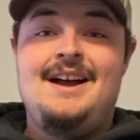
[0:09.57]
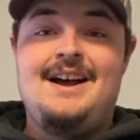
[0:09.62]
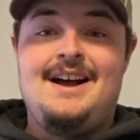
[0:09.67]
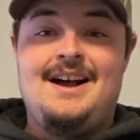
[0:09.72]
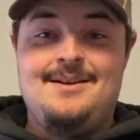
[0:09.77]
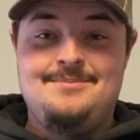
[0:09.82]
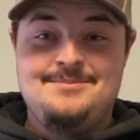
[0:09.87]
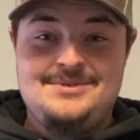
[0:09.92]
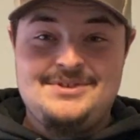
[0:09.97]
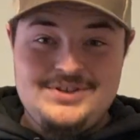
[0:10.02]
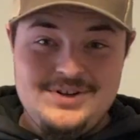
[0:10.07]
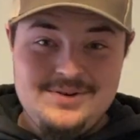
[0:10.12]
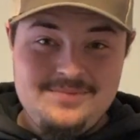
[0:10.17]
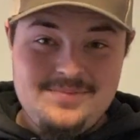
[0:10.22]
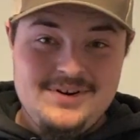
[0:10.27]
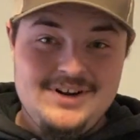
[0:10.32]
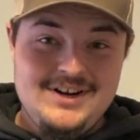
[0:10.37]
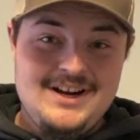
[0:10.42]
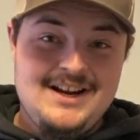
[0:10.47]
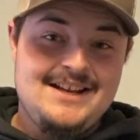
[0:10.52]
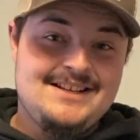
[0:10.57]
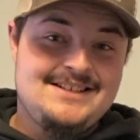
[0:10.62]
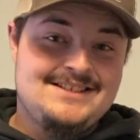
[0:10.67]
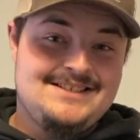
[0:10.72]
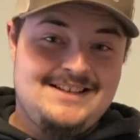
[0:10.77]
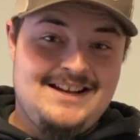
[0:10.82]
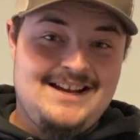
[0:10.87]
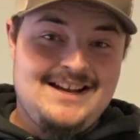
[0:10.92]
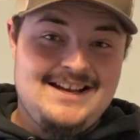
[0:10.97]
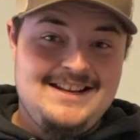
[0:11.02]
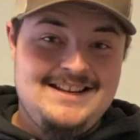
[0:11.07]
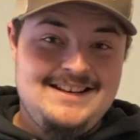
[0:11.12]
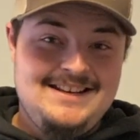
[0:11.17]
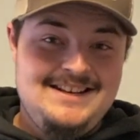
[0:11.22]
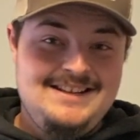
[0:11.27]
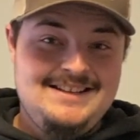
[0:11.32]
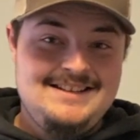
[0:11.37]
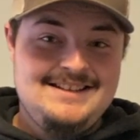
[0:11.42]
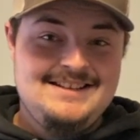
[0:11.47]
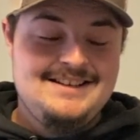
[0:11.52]
I'm super excited.
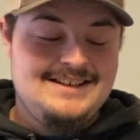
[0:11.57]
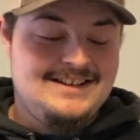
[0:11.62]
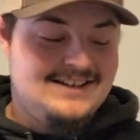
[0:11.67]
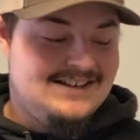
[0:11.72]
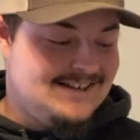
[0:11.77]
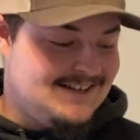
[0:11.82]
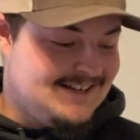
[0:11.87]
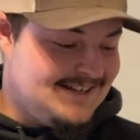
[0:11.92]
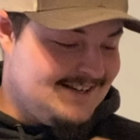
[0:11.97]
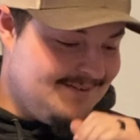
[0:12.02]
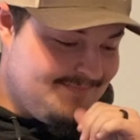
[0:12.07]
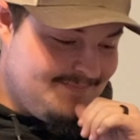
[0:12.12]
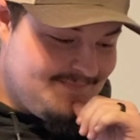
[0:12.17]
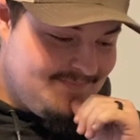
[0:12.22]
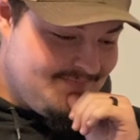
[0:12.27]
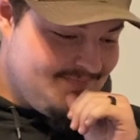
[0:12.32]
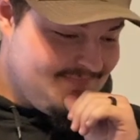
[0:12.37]
Um,